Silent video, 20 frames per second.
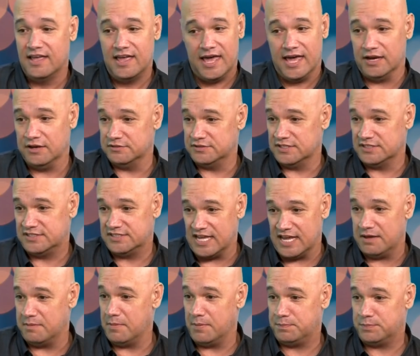And it was the
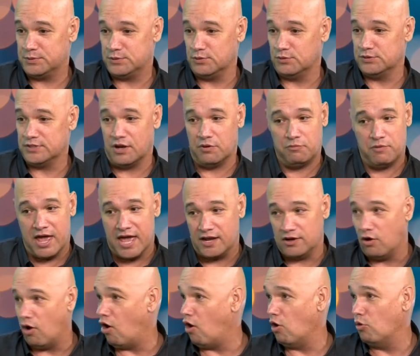same episodes that ran
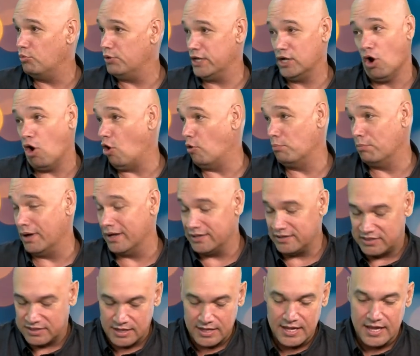all week, all
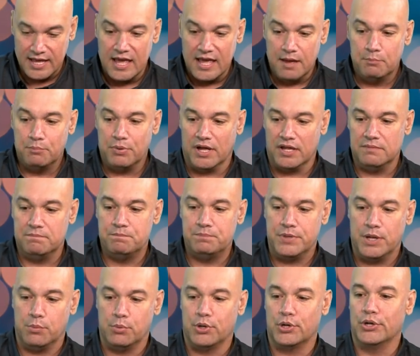month but they
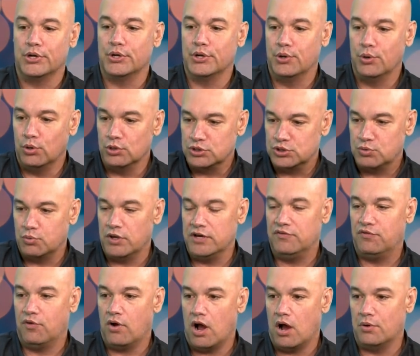were going to go
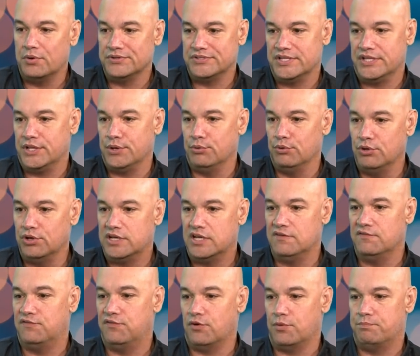24 hours and they're looking
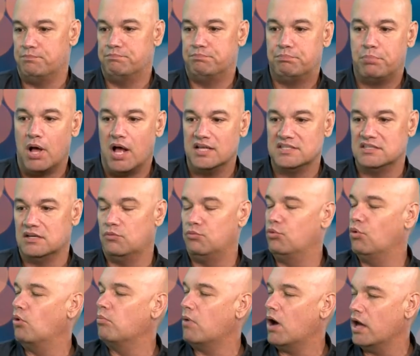for positive
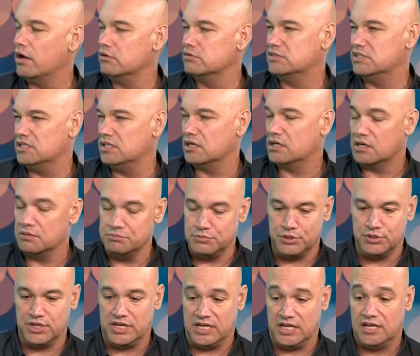role models in the
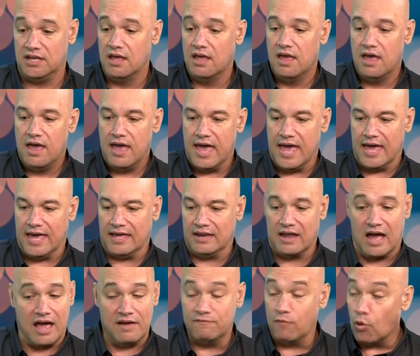community and
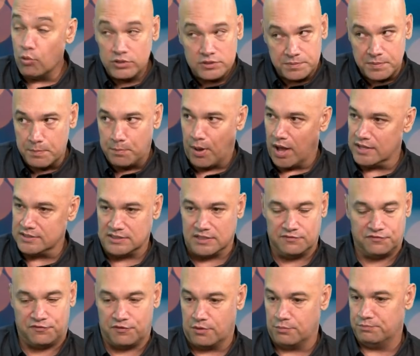i've always been positive
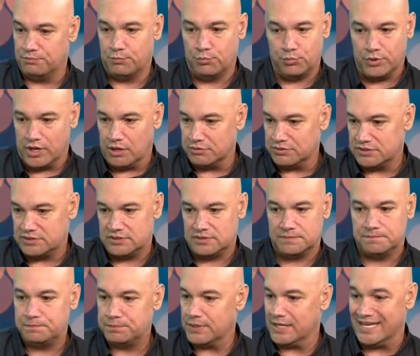from when i was
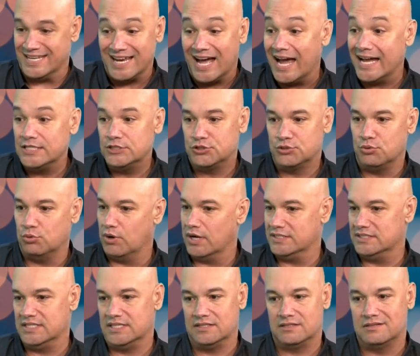in high school i
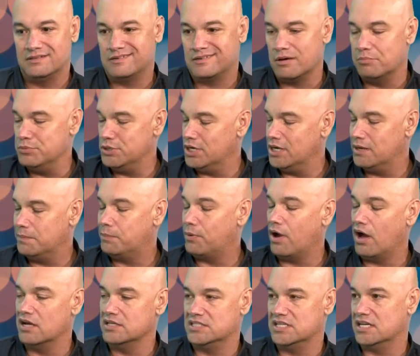did community
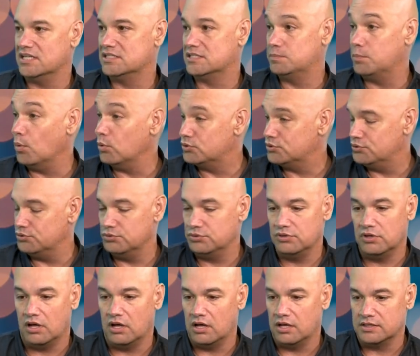projects spoke to
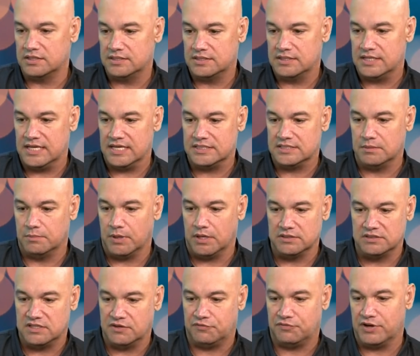uh, kids about
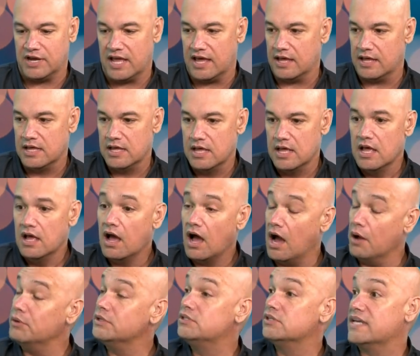different what high school i
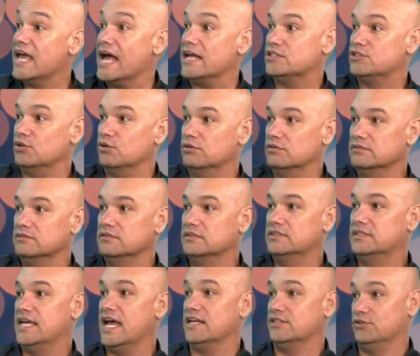went to castle
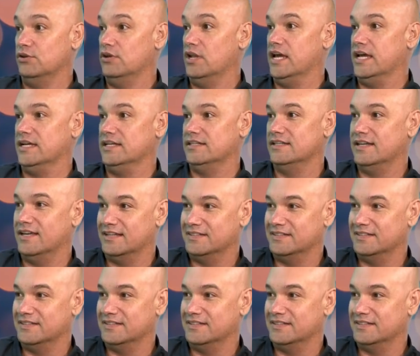Castle right. Yeah.